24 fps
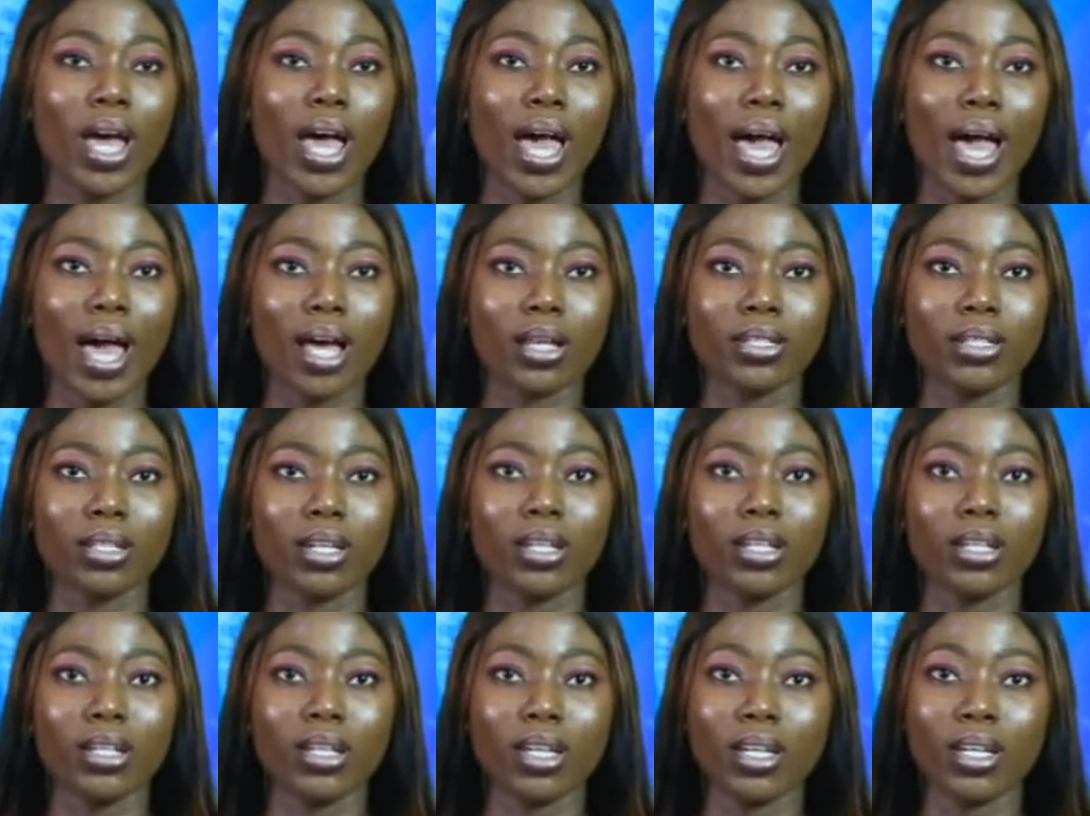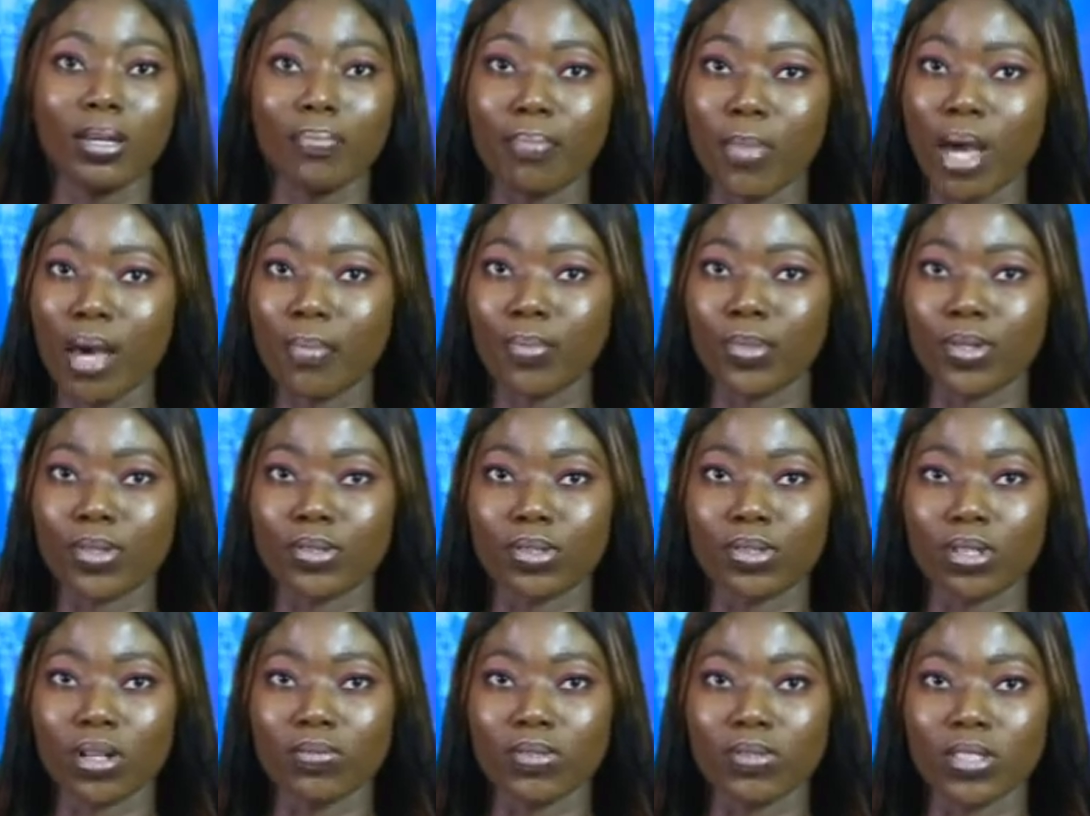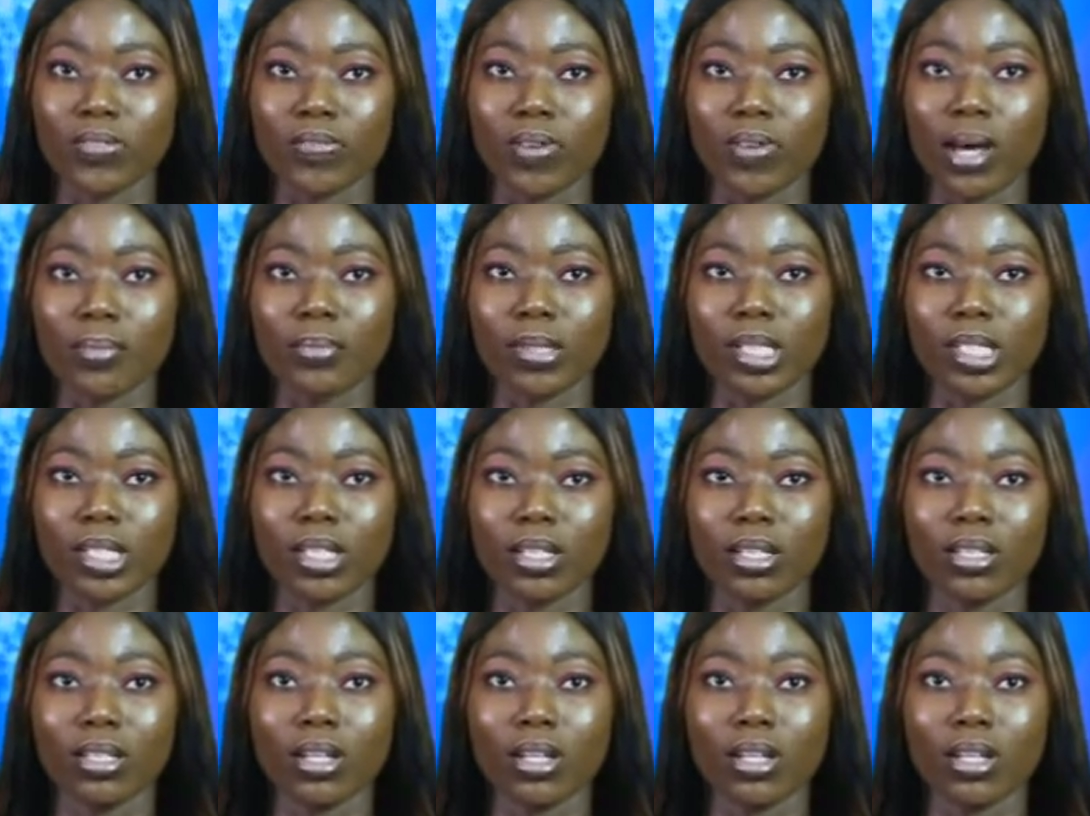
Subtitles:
and members of his family.